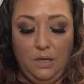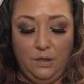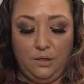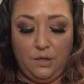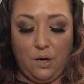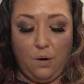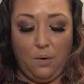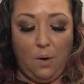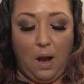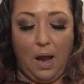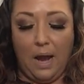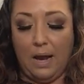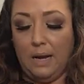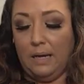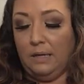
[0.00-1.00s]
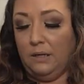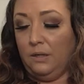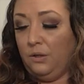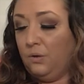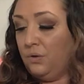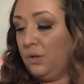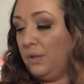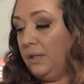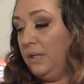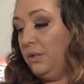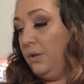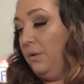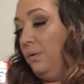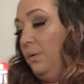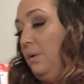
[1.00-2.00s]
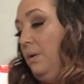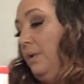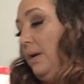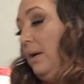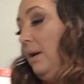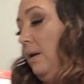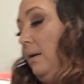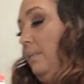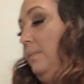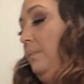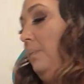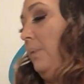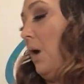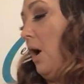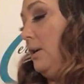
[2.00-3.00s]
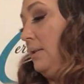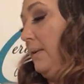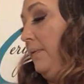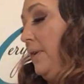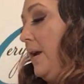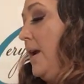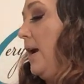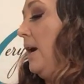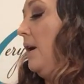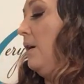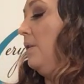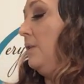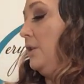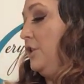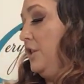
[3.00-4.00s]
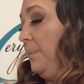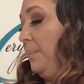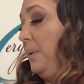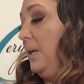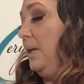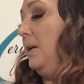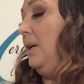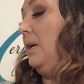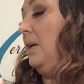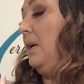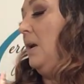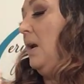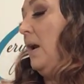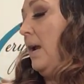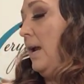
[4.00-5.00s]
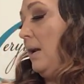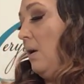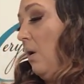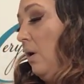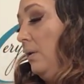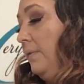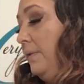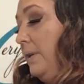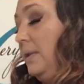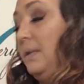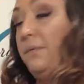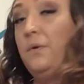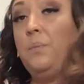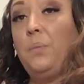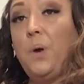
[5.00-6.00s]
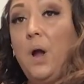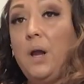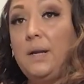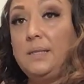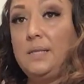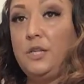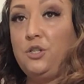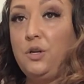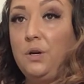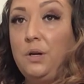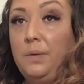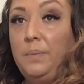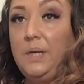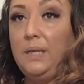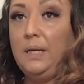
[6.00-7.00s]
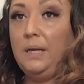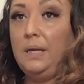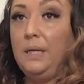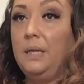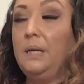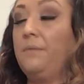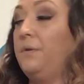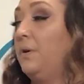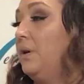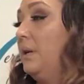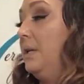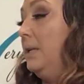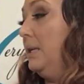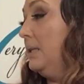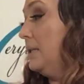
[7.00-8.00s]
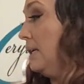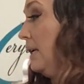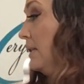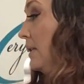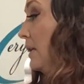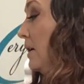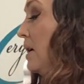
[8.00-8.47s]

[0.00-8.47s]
So I usually do the cost of the hair, the shipping, and all of the different products that you're going to be needing. If you're going to need to get